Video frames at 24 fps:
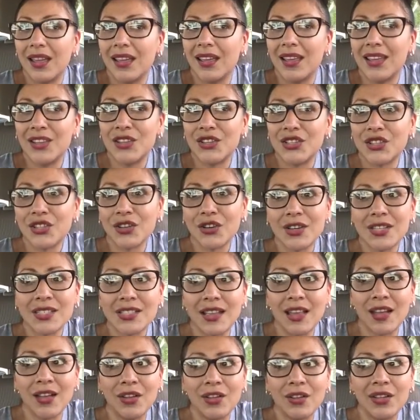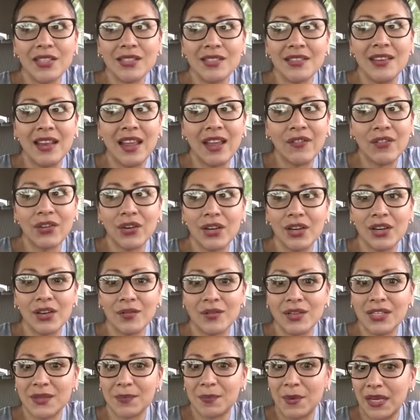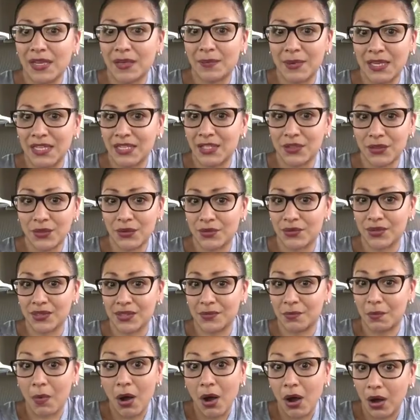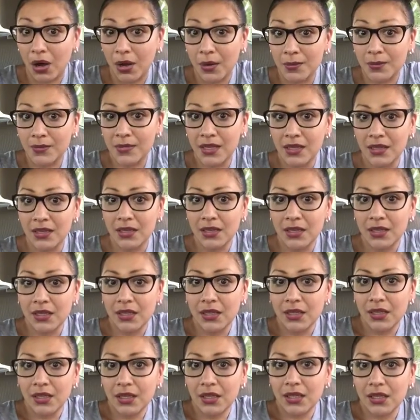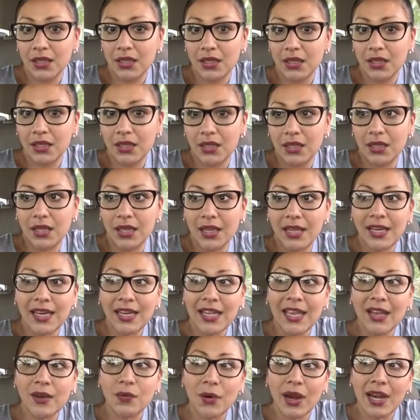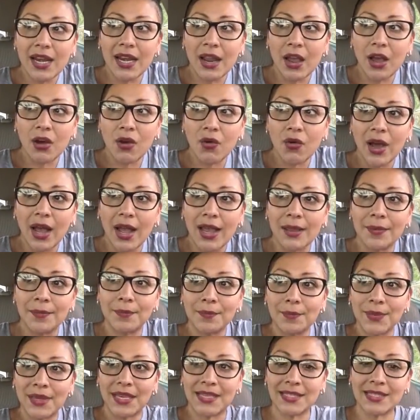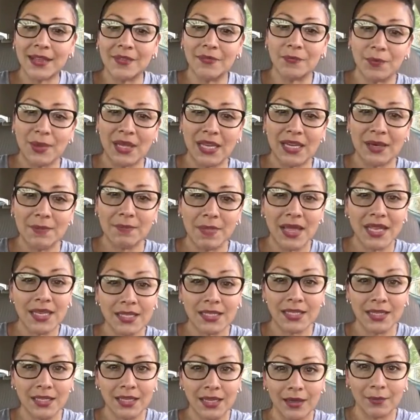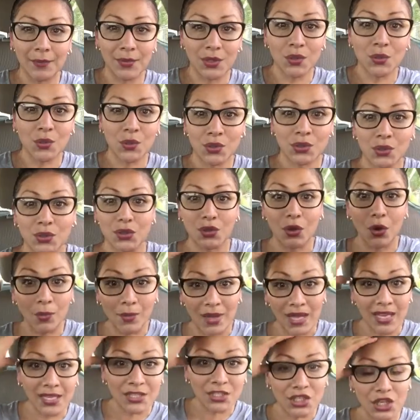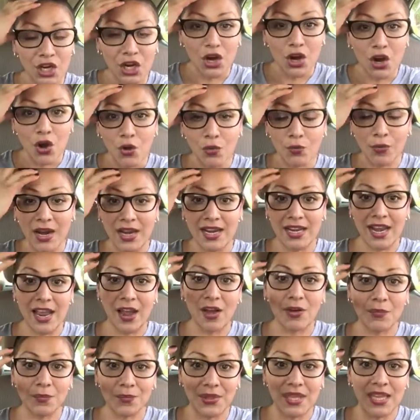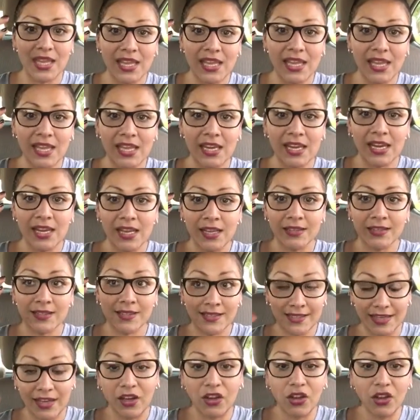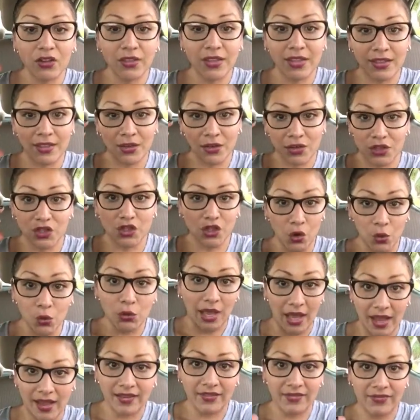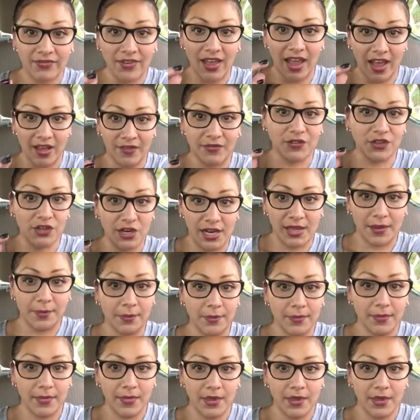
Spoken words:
He sure as hell is never going to respect my children's mom. And again, right now, because I've been mentally abused so much, right now I'm thinking still that there's no life after him.